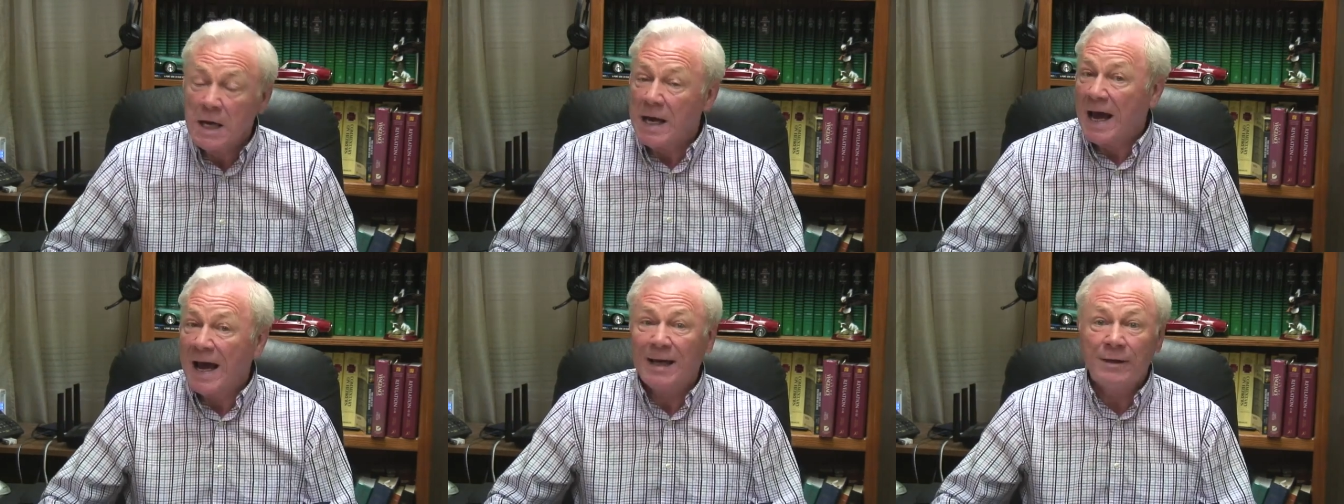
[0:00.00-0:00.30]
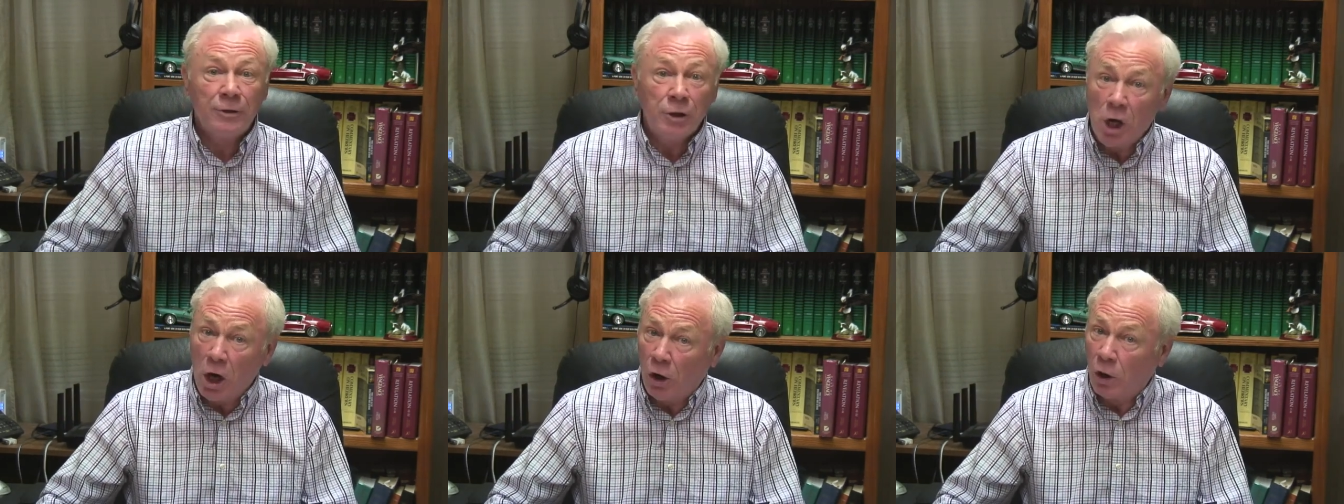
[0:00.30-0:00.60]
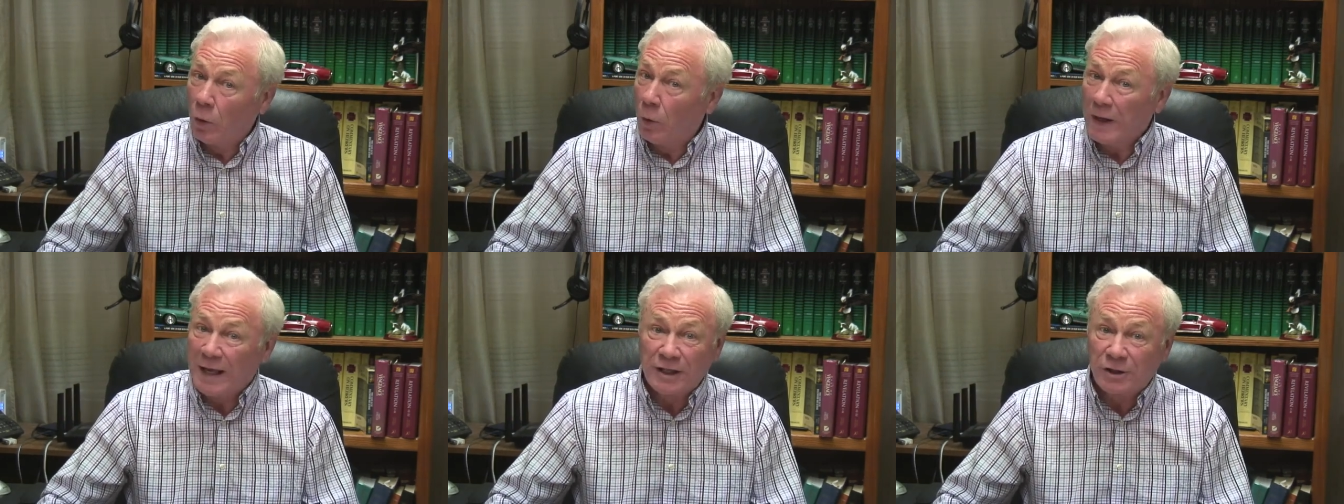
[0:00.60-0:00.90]
And
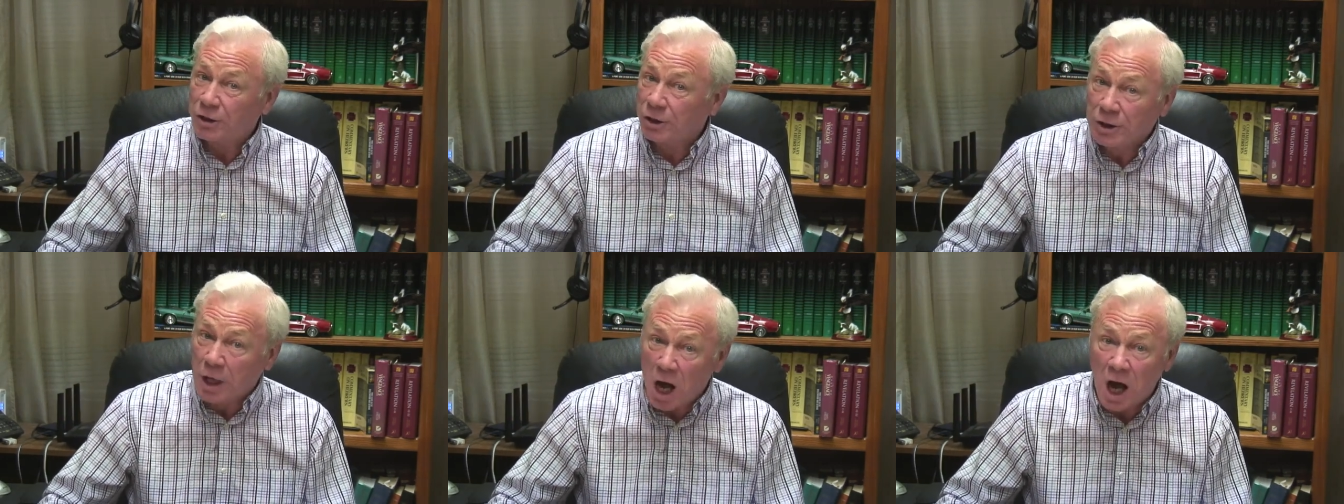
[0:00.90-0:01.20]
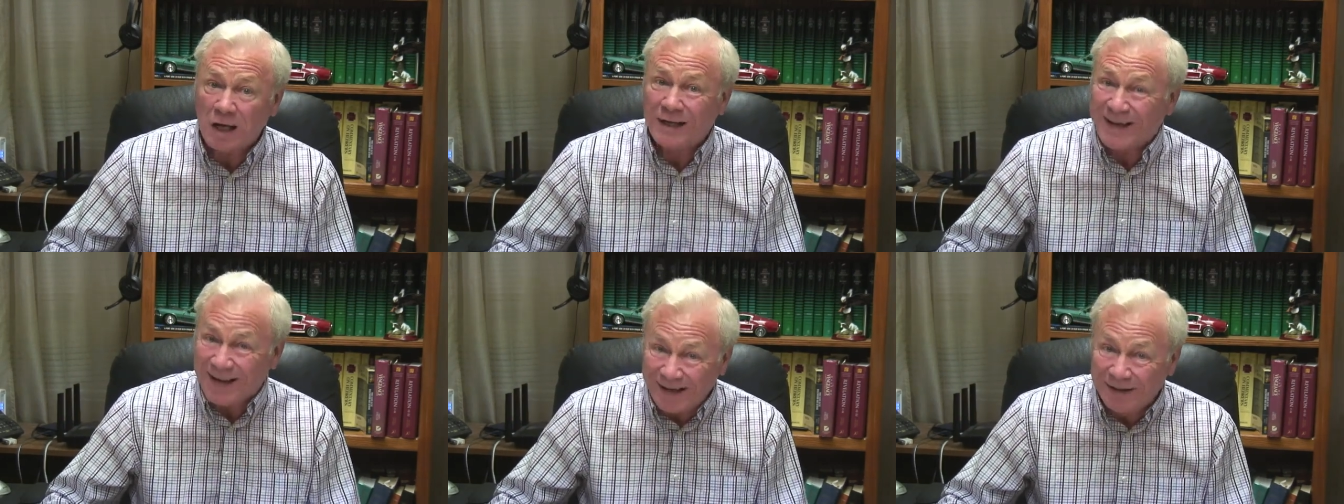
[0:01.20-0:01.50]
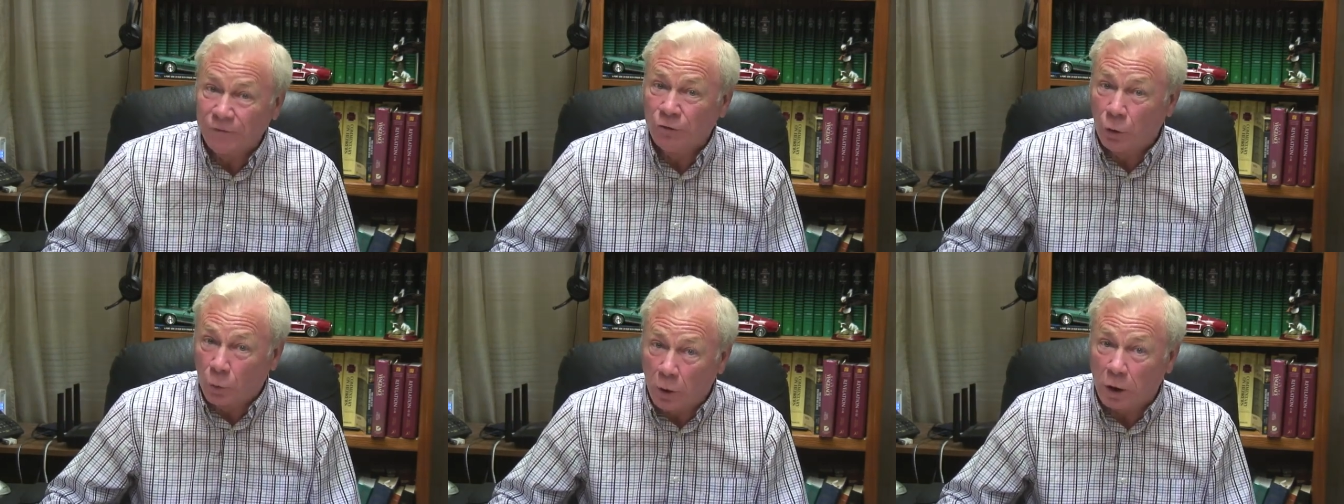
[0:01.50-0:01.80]
no, it's not
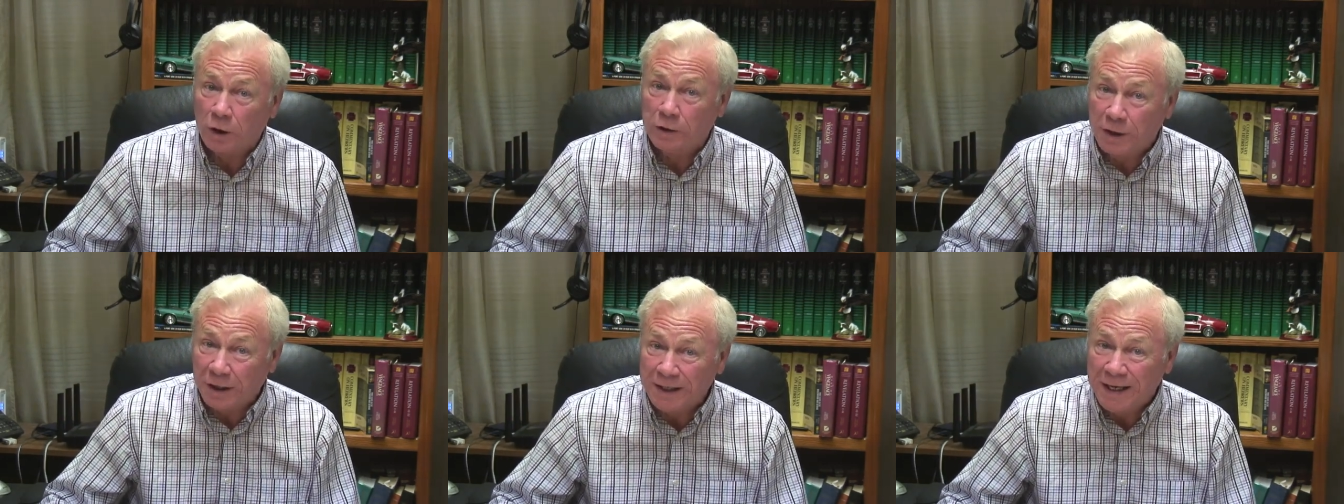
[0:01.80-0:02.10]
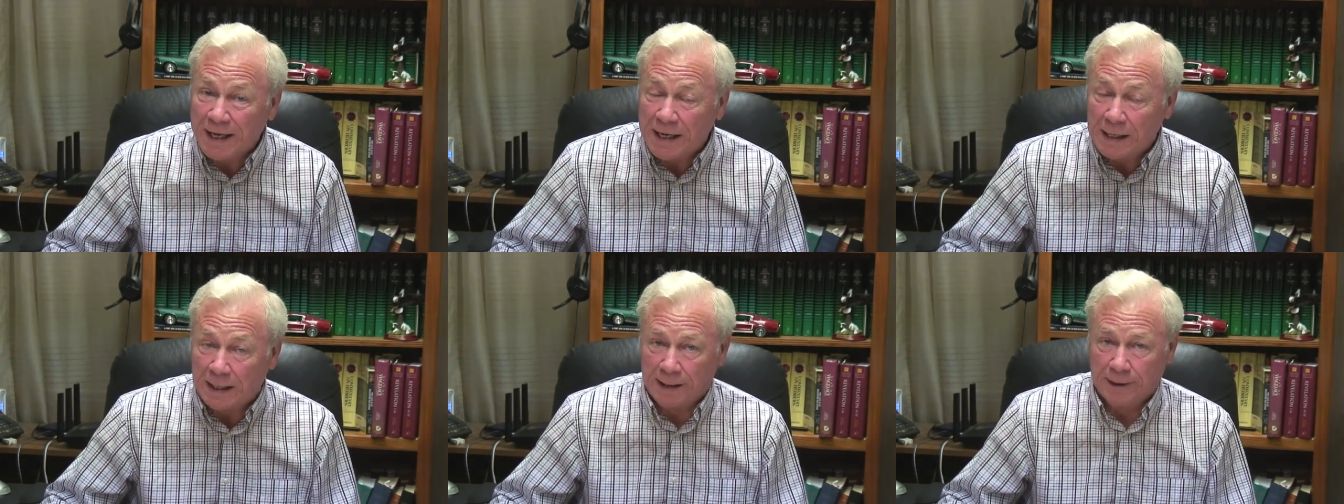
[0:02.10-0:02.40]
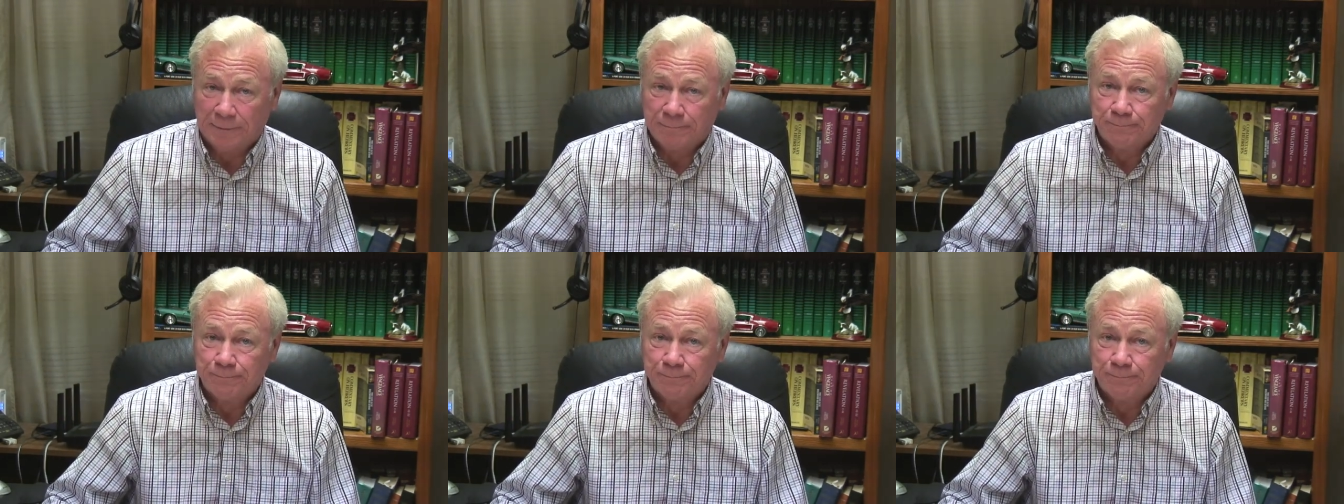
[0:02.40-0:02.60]
in the word genea.